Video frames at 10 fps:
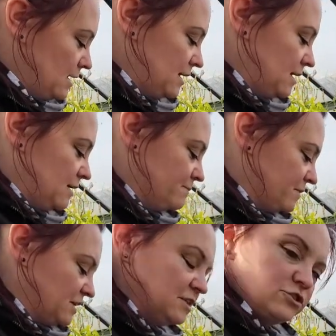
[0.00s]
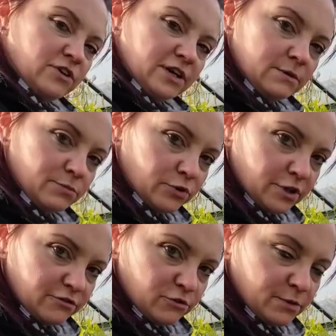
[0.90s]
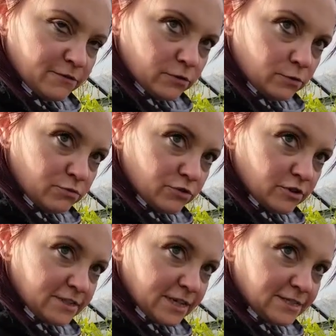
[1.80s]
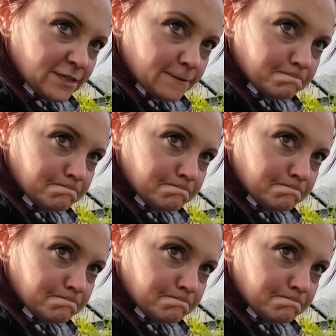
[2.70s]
I did try and put it through my food processor,